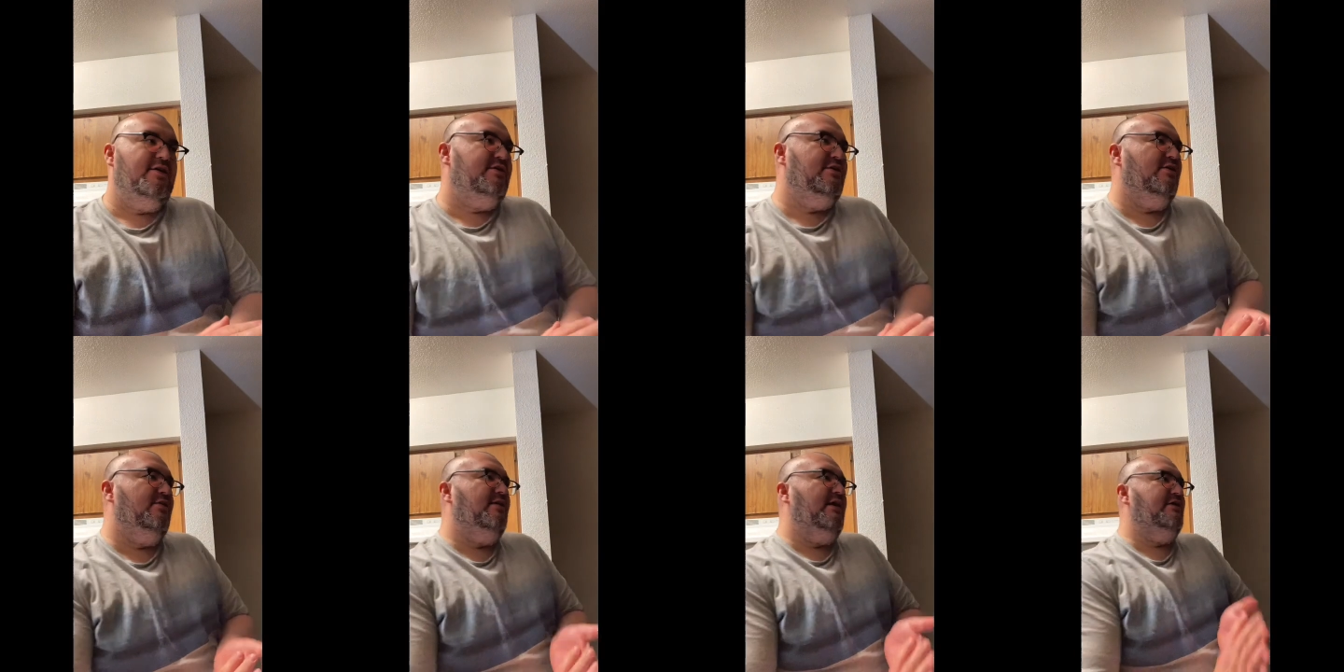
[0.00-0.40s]

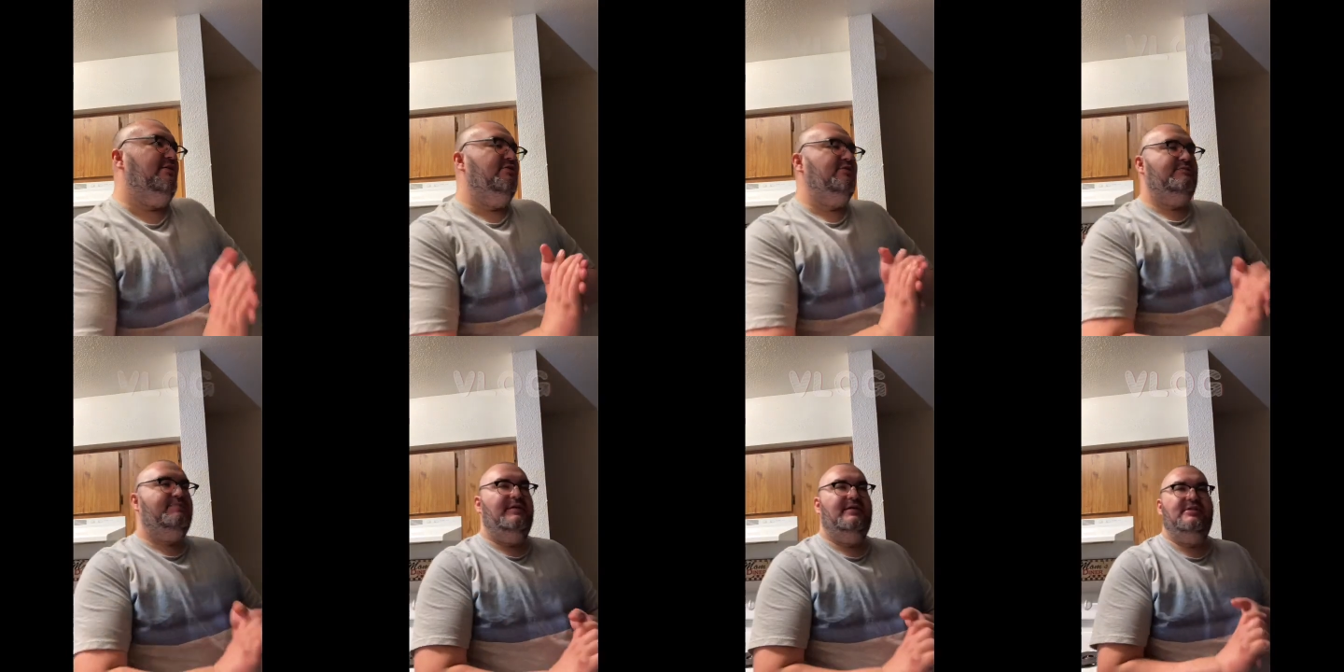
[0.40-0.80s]
doing? I
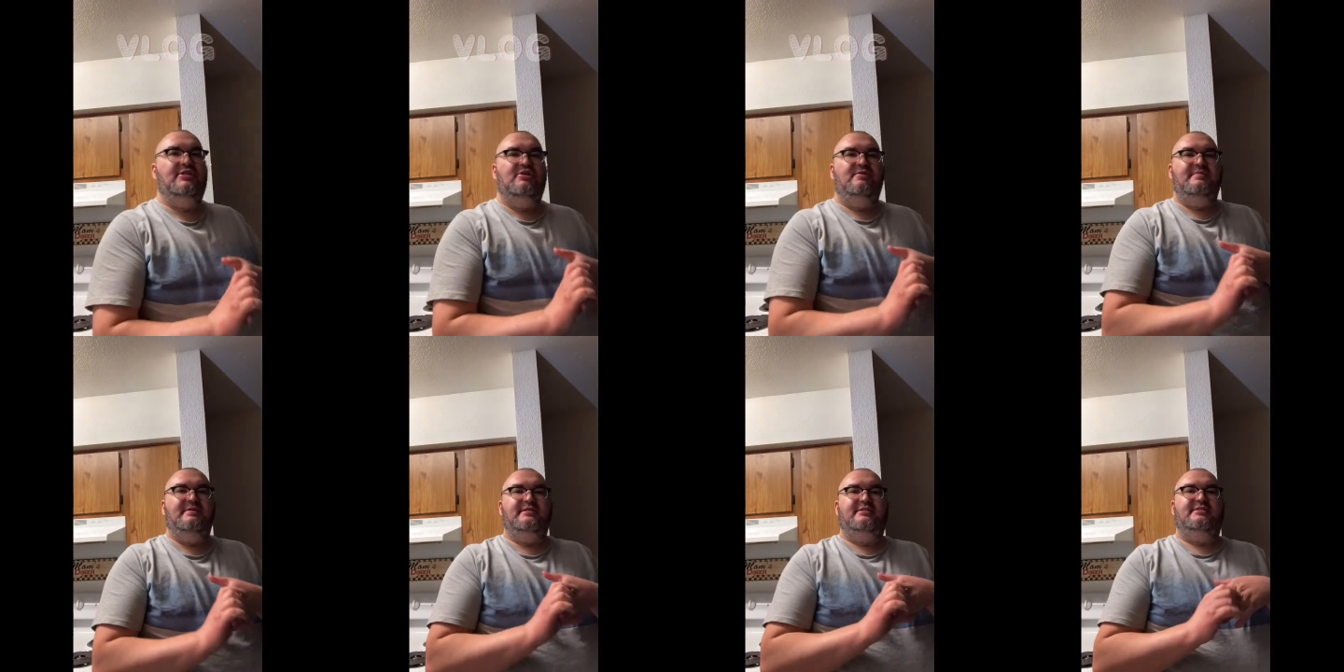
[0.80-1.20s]
know it's been a
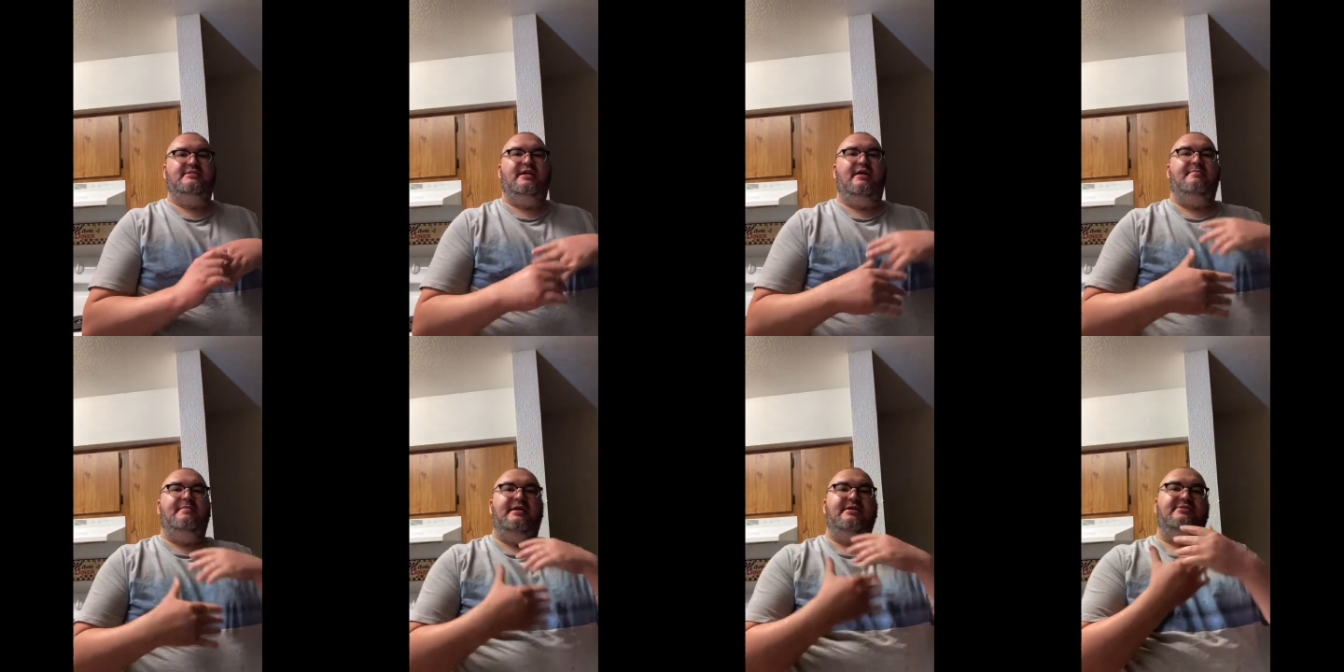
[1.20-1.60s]
little bit since
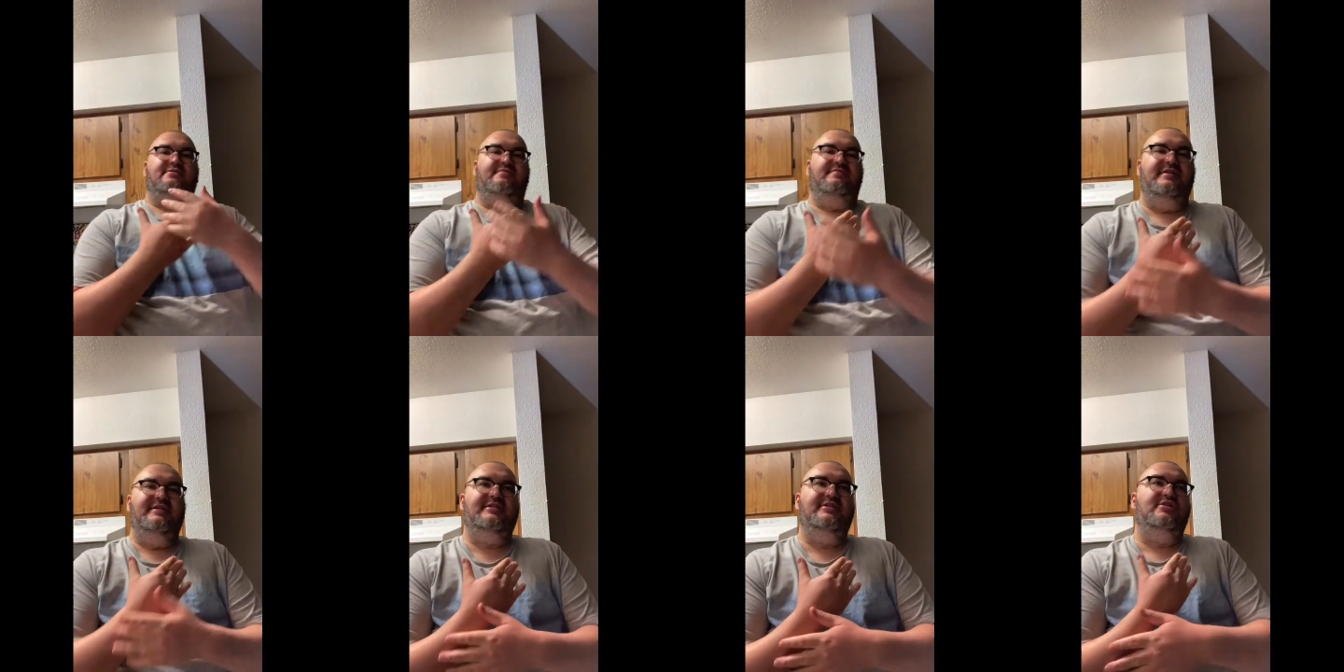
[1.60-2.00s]
I made
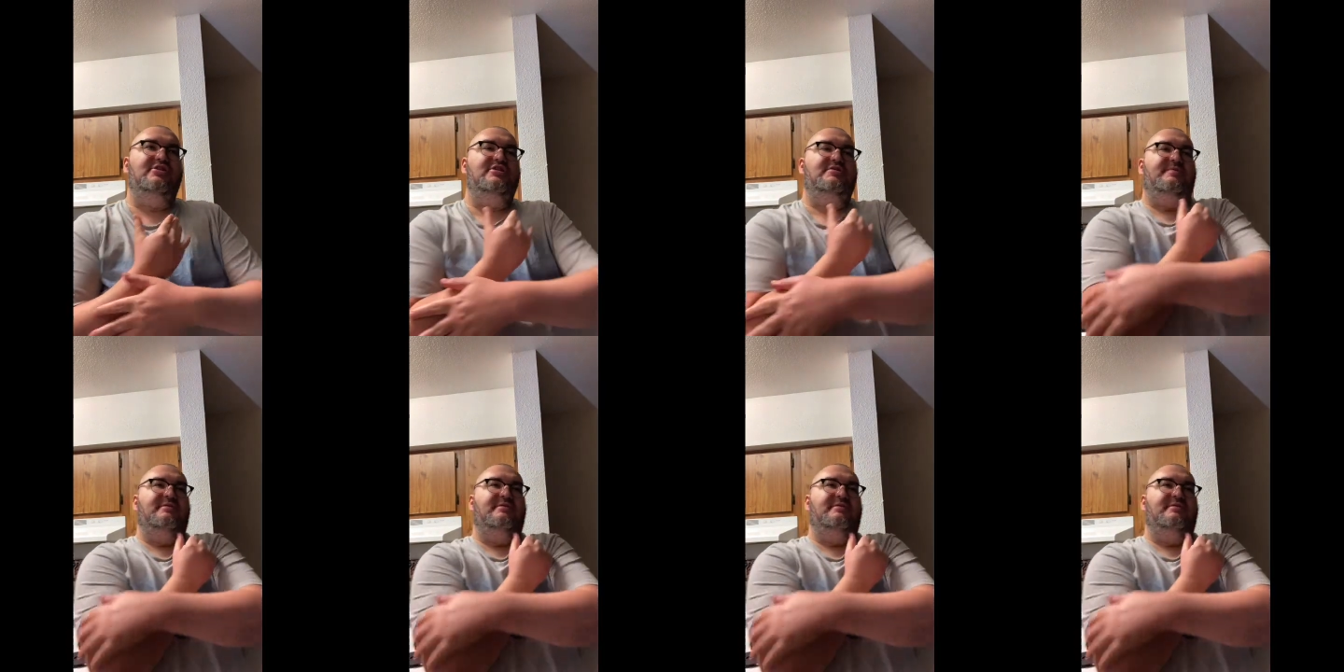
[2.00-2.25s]
some videos,